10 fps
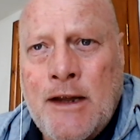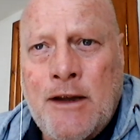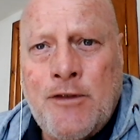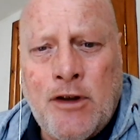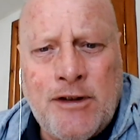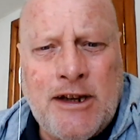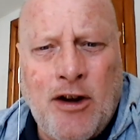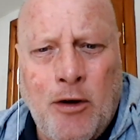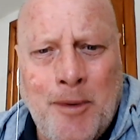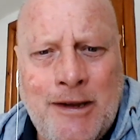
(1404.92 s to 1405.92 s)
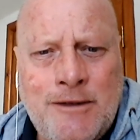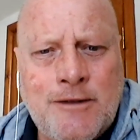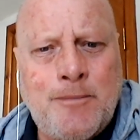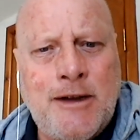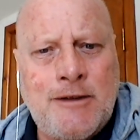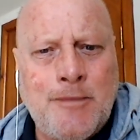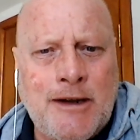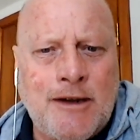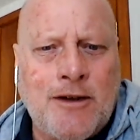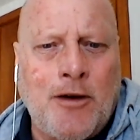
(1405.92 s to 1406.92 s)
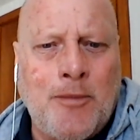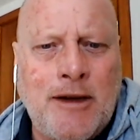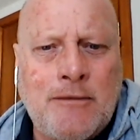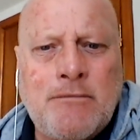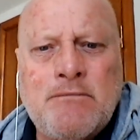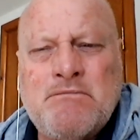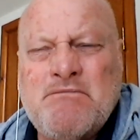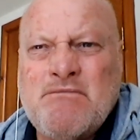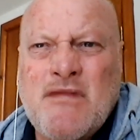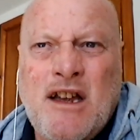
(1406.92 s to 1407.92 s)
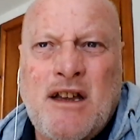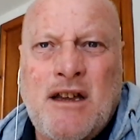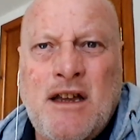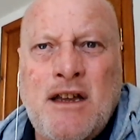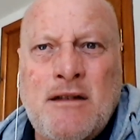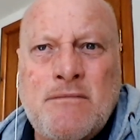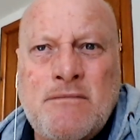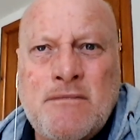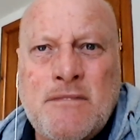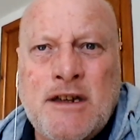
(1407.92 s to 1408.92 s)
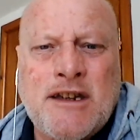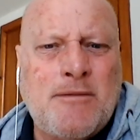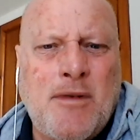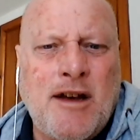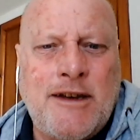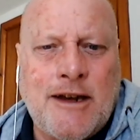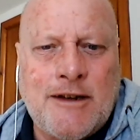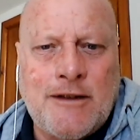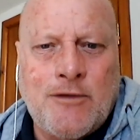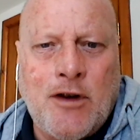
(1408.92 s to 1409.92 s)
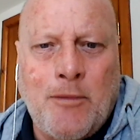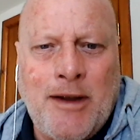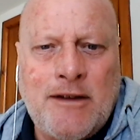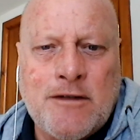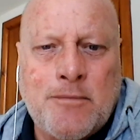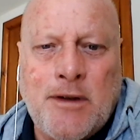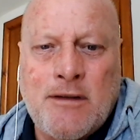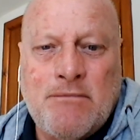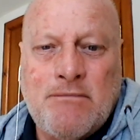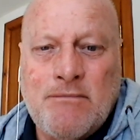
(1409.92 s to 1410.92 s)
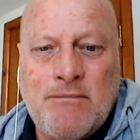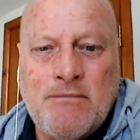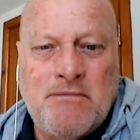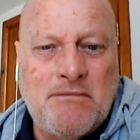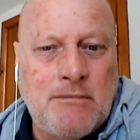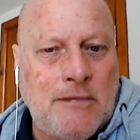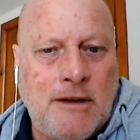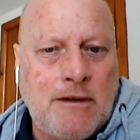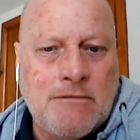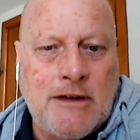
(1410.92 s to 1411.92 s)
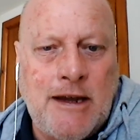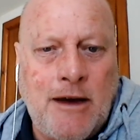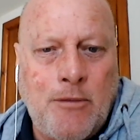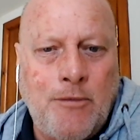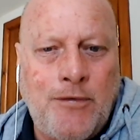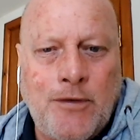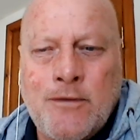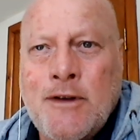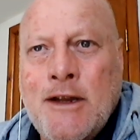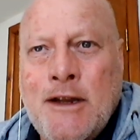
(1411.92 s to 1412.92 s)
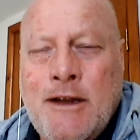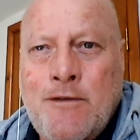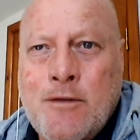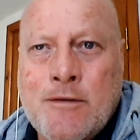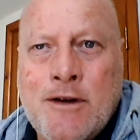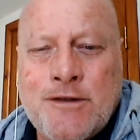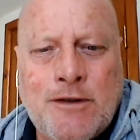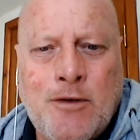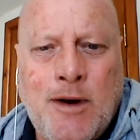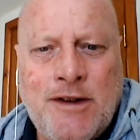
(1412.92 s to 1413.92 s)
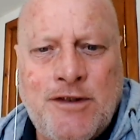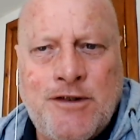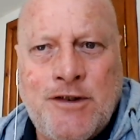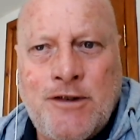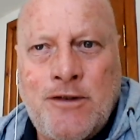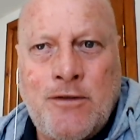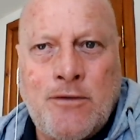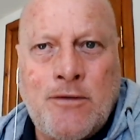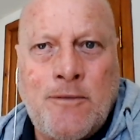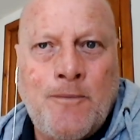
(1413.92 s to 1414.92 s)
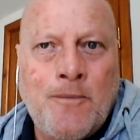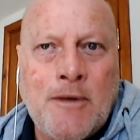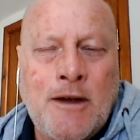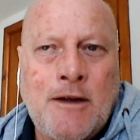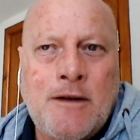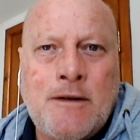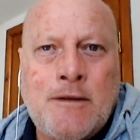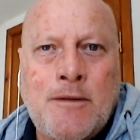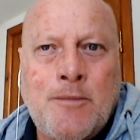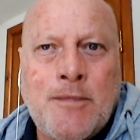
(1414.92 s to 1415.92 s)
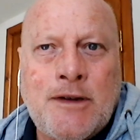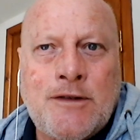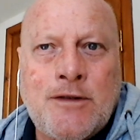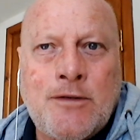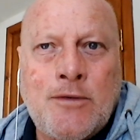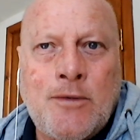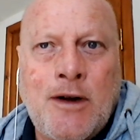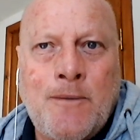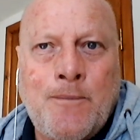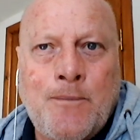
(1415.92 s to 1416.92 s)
you've got any comments, please make a comment. I don't mind negative comments, but they're not really helpful. If you want to ask a question or want me to,